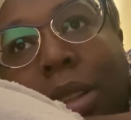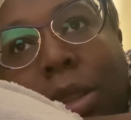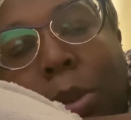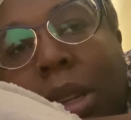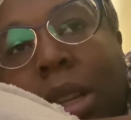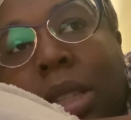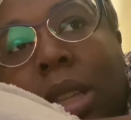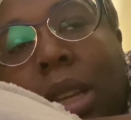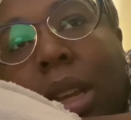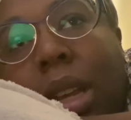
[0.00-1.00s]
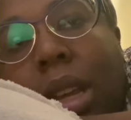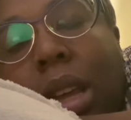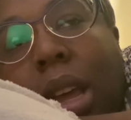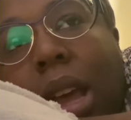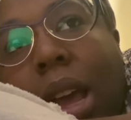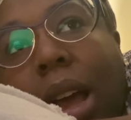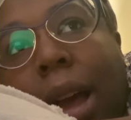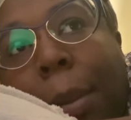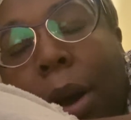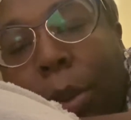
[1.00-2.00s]
this because
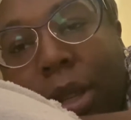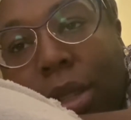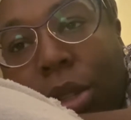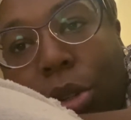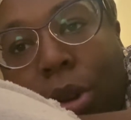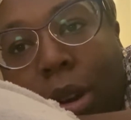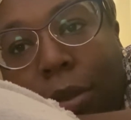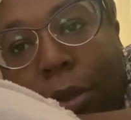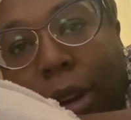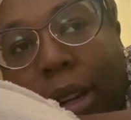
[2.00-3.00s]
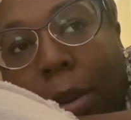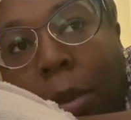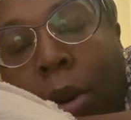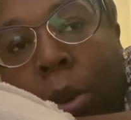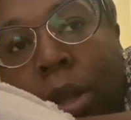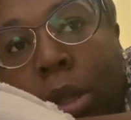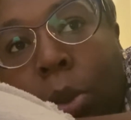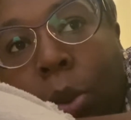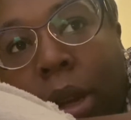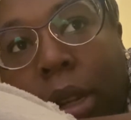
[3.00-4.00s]
I'm always the strong friend. I'm always the
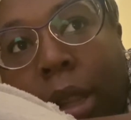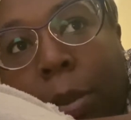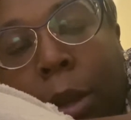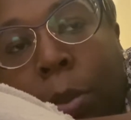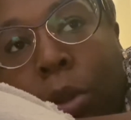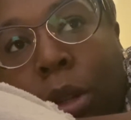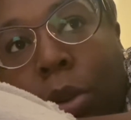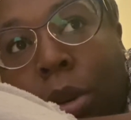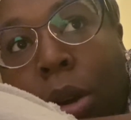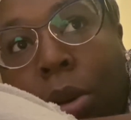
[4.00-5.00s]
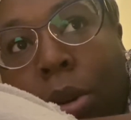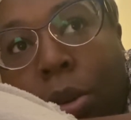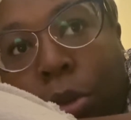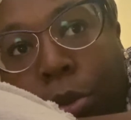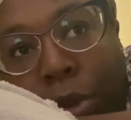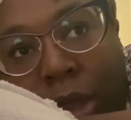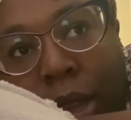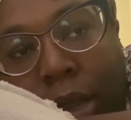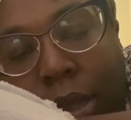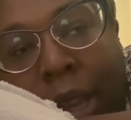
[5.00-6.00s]
one that people don't know go through
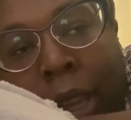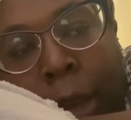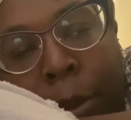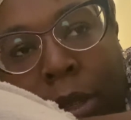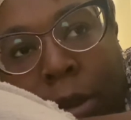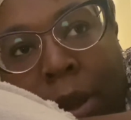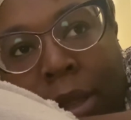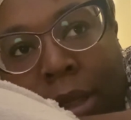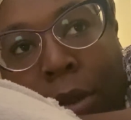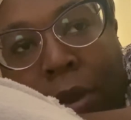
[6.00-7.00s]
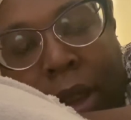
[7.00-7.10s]
things. I keep it to myself. I